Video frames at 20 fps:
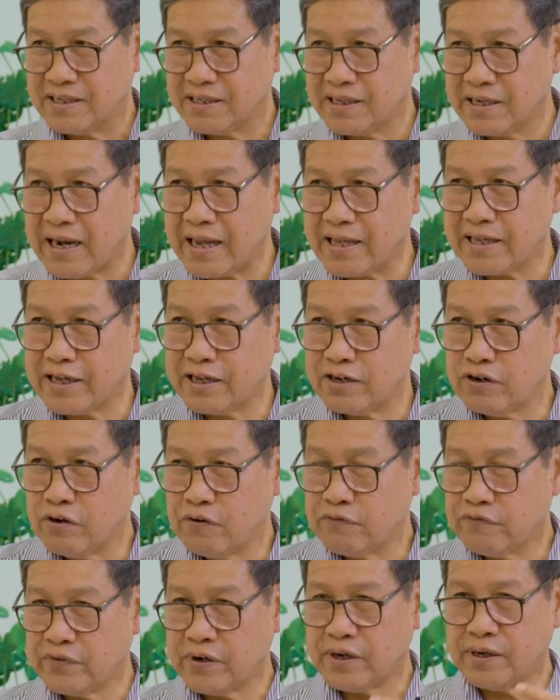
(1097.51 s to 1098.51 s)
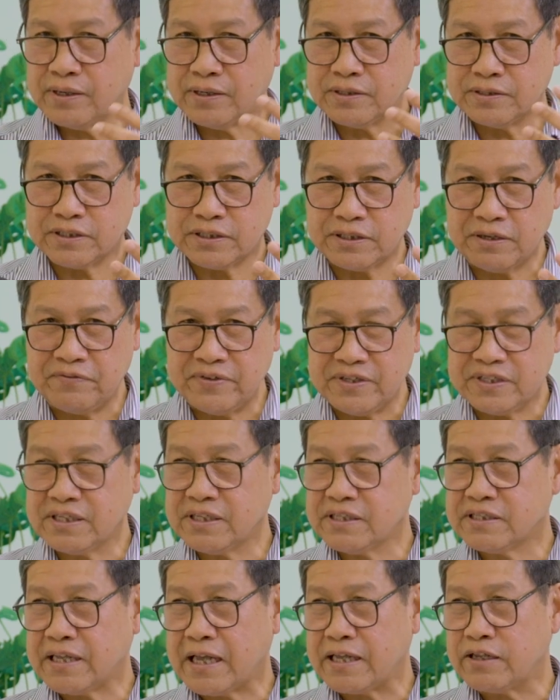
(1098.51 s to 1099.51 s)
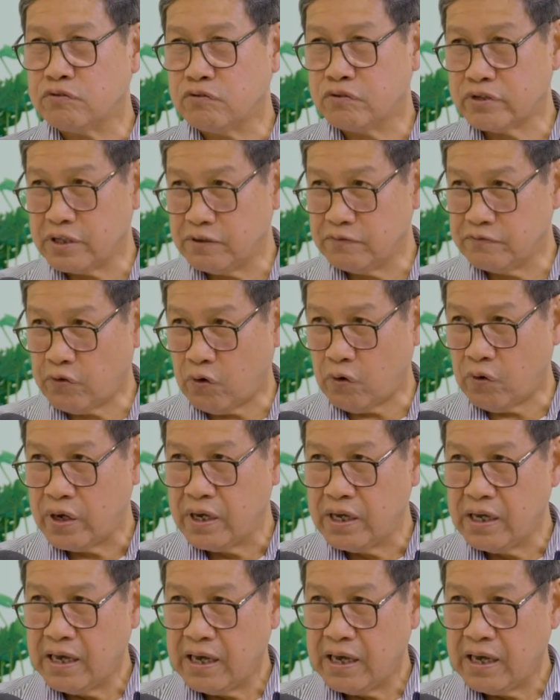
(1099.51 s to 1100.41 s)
the right kind of services that you're looking for.